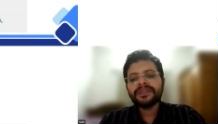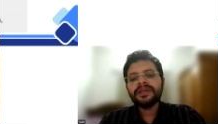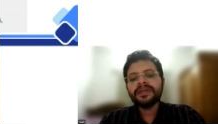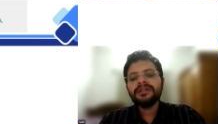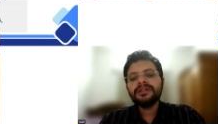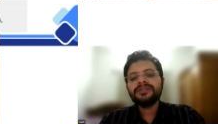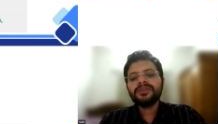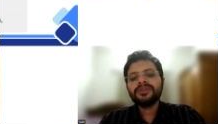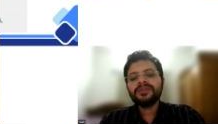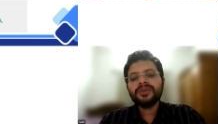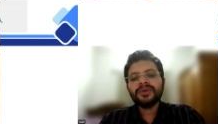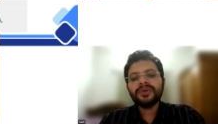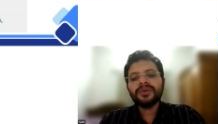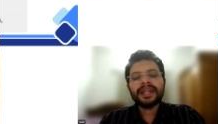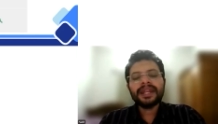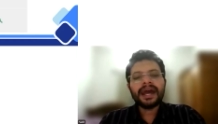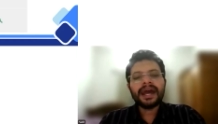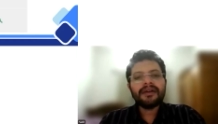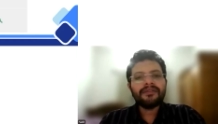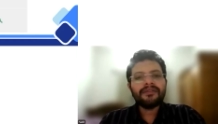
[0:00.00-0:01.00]
So you can
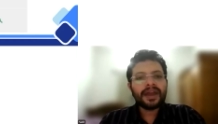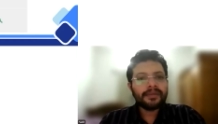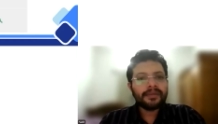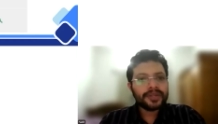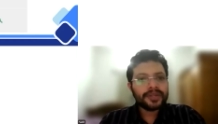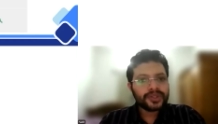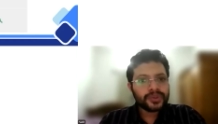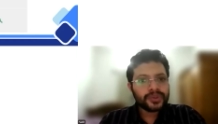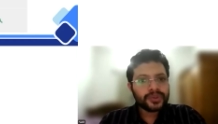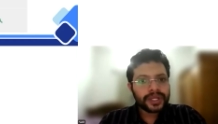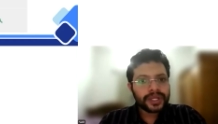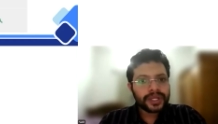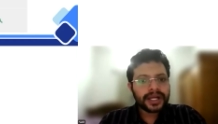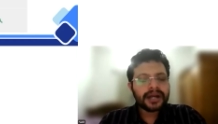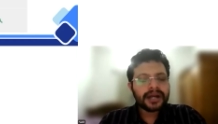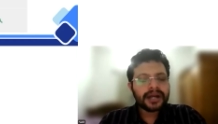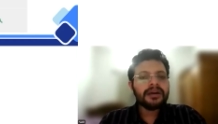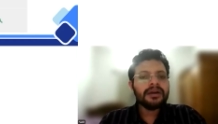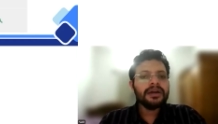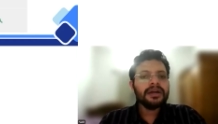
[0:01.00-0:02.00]
have
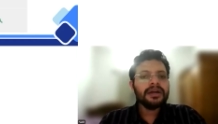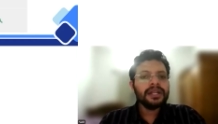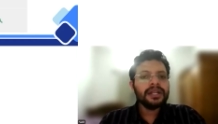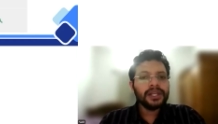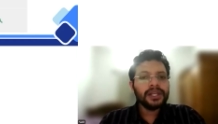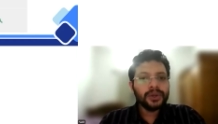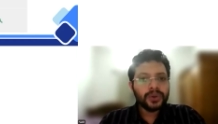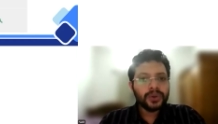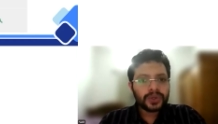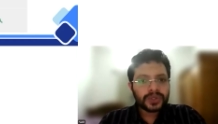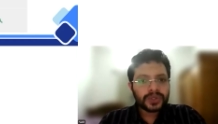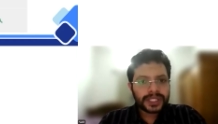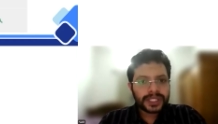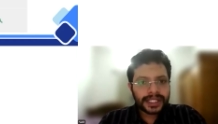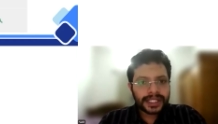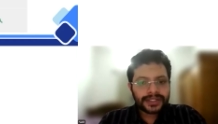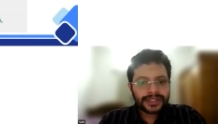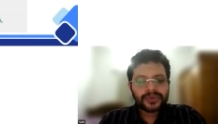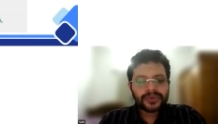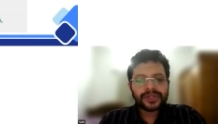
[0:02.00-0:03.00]
hematuria,
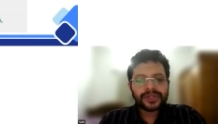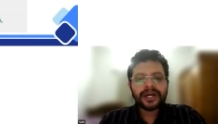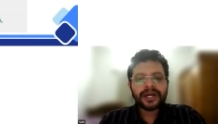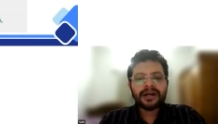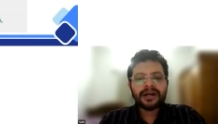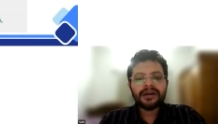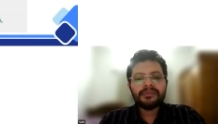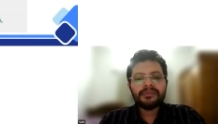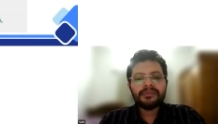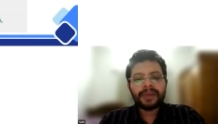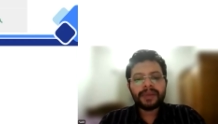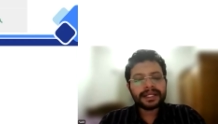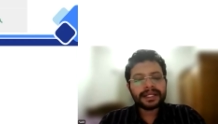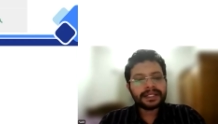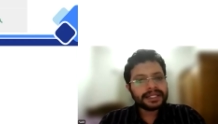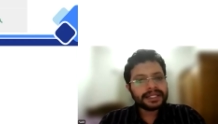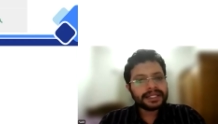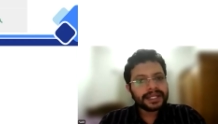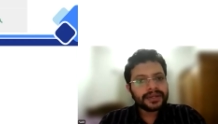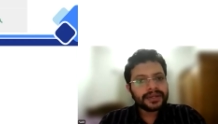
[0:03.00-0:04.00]
leukocyturia,
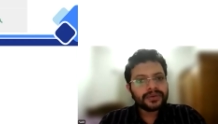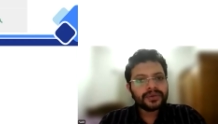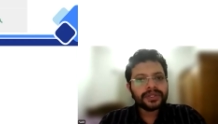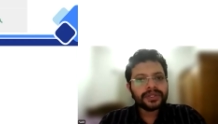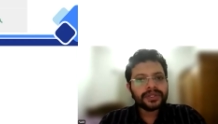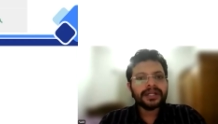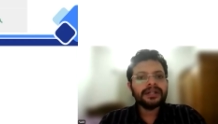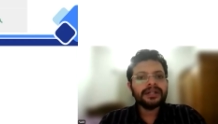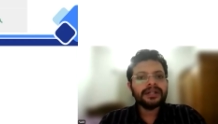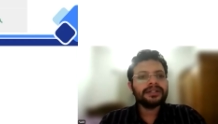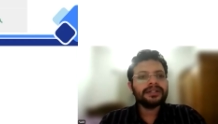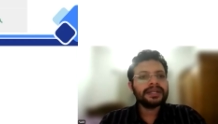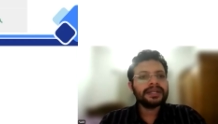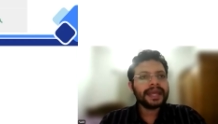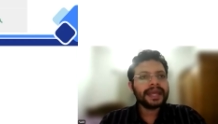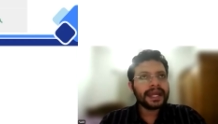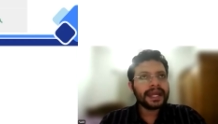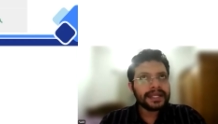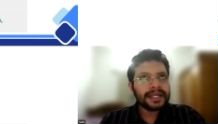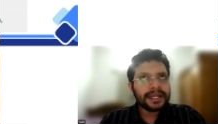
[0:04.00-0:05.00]
bacteriuria,
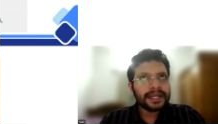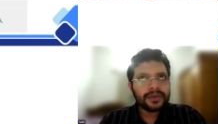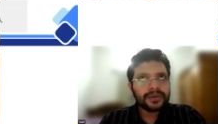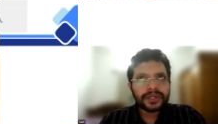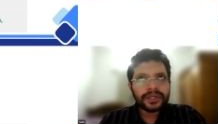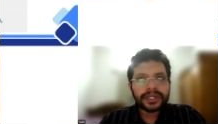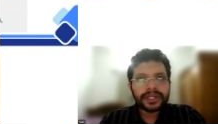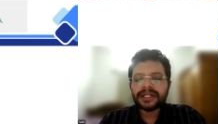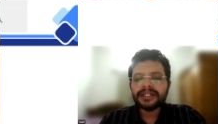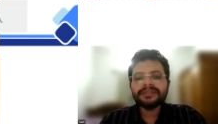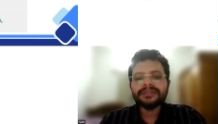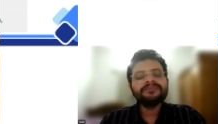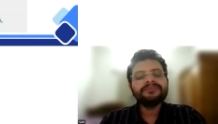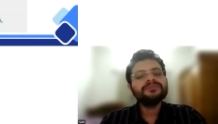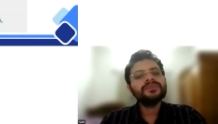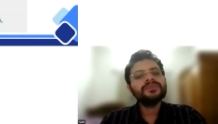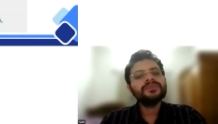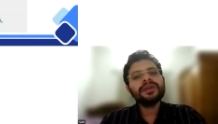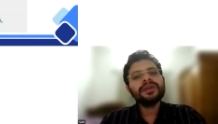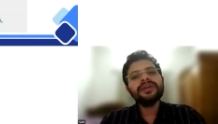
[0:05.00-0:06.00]
candiduria.
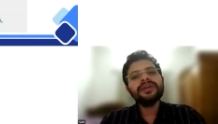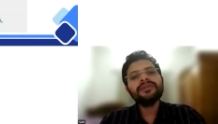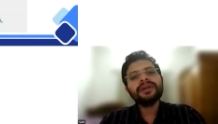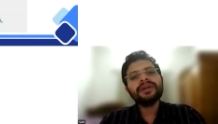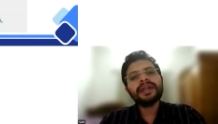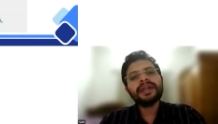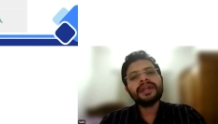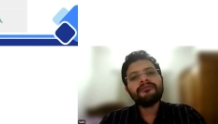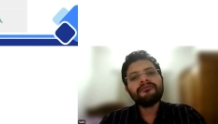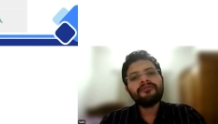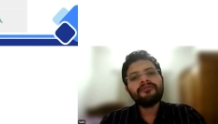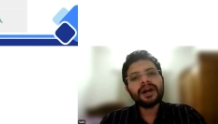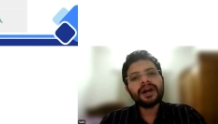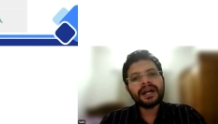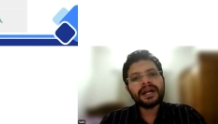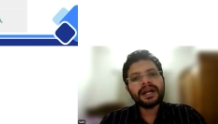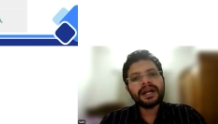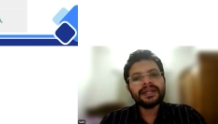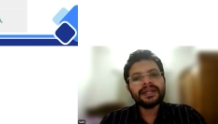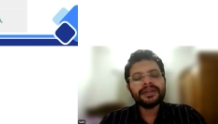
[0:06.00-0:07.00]
Okay, you can have
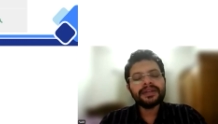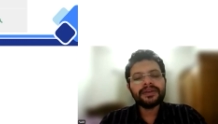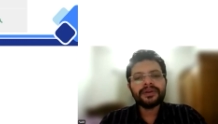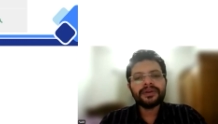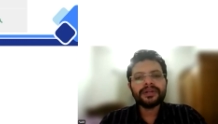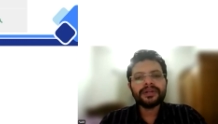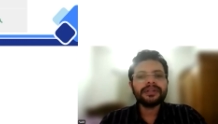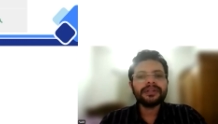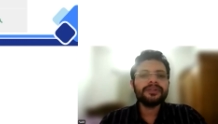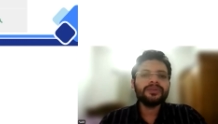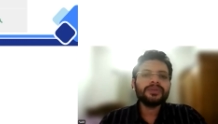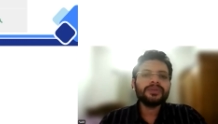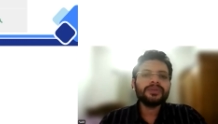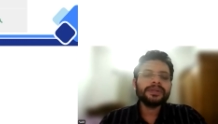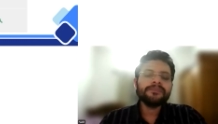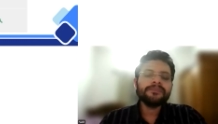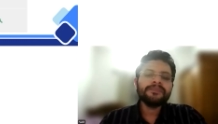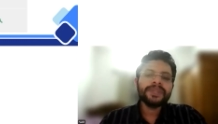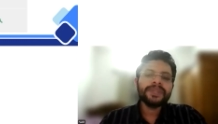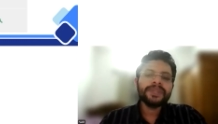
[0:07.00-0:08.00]
fungi in your urine,
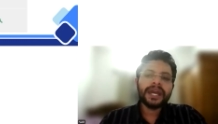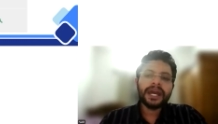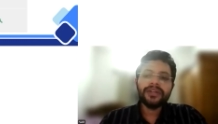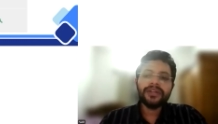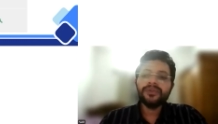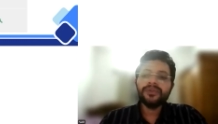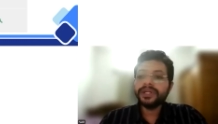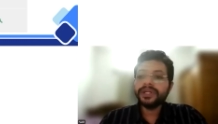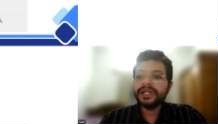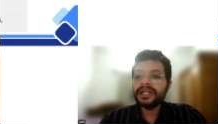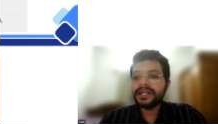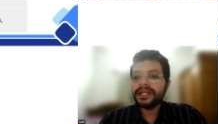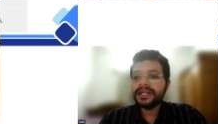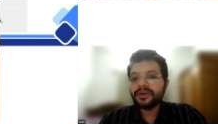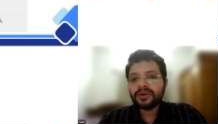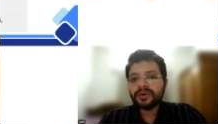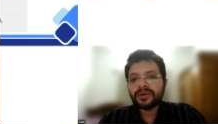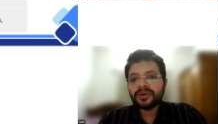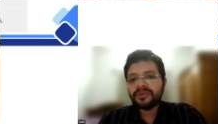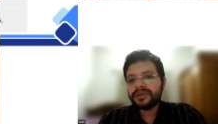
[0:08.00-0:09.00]
and you really
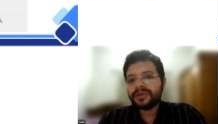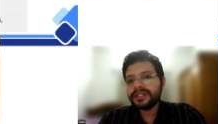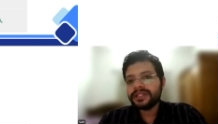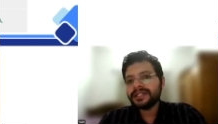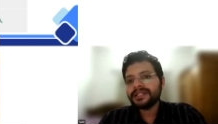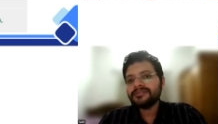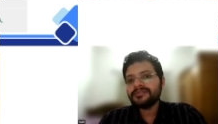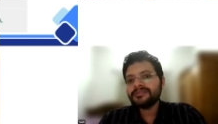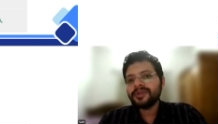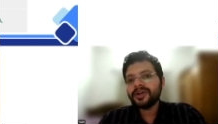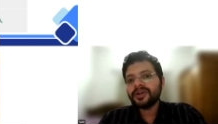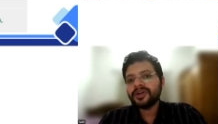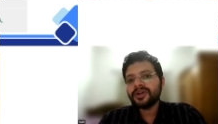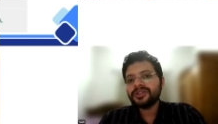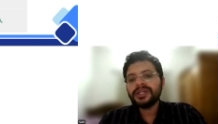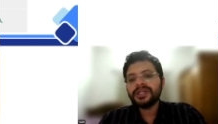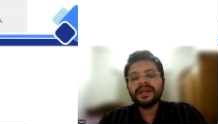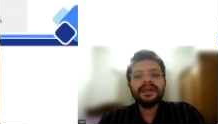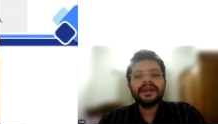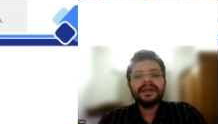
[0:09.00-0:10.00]
don't know whether it is
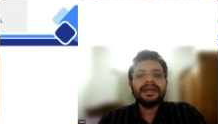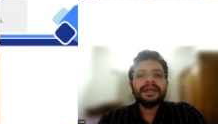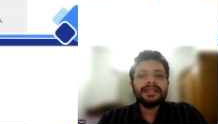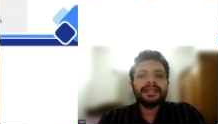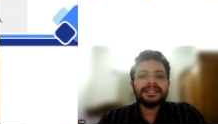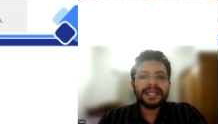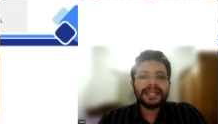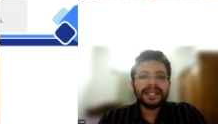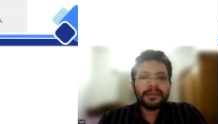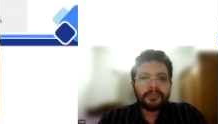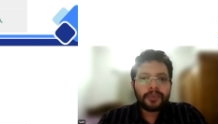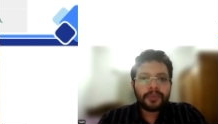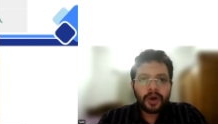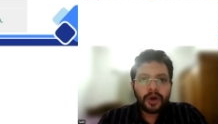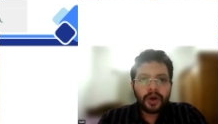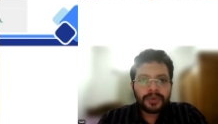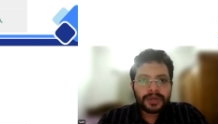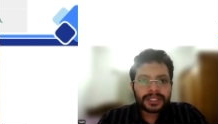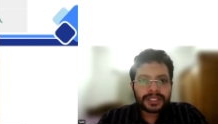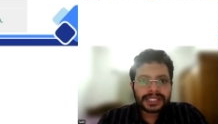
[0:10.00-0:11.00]
because it is an
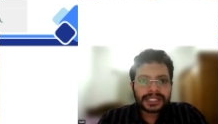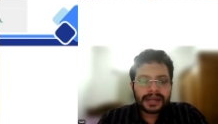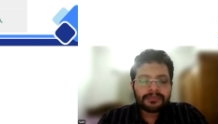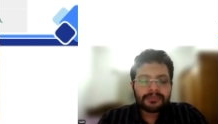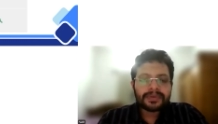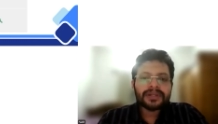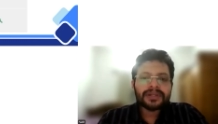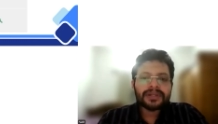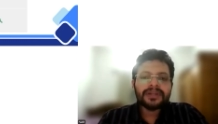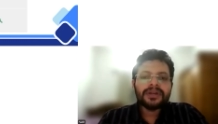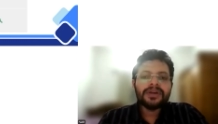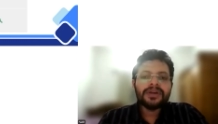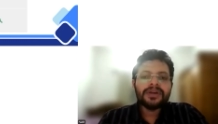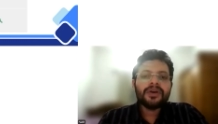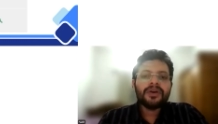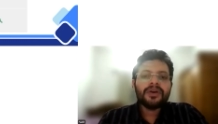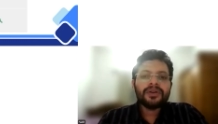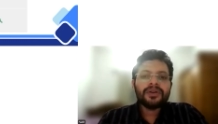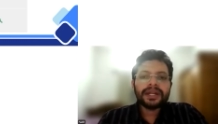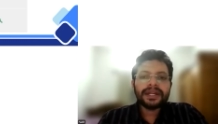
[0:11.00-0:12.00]
improper sample
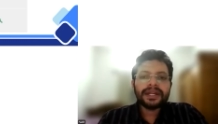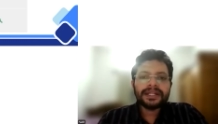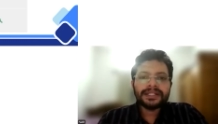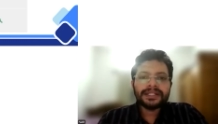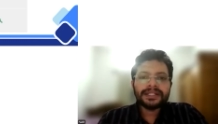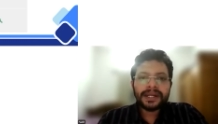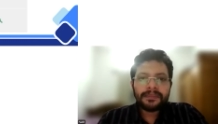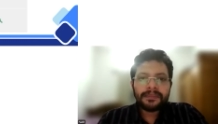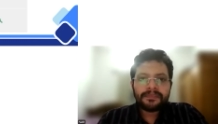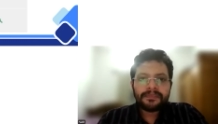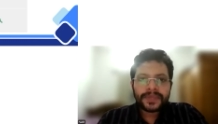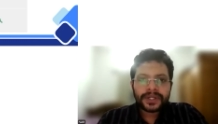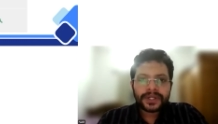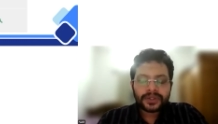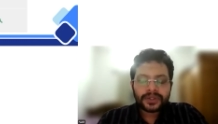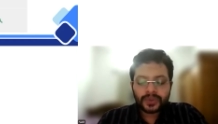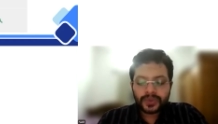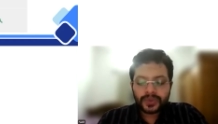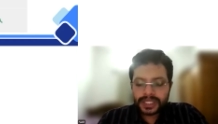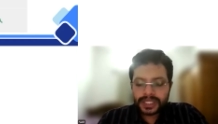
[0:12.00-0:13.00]
or it is a
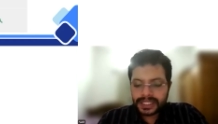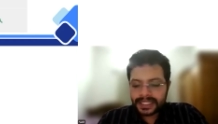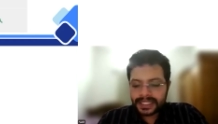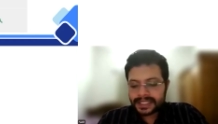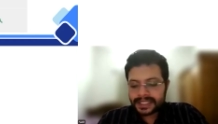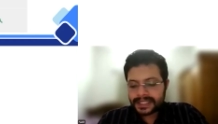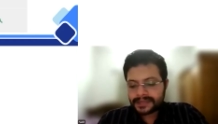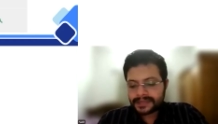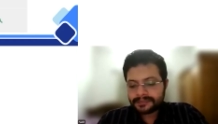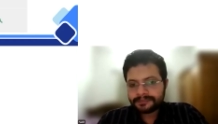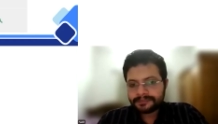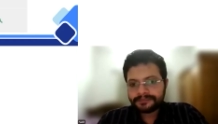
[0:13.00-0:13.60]
true disease.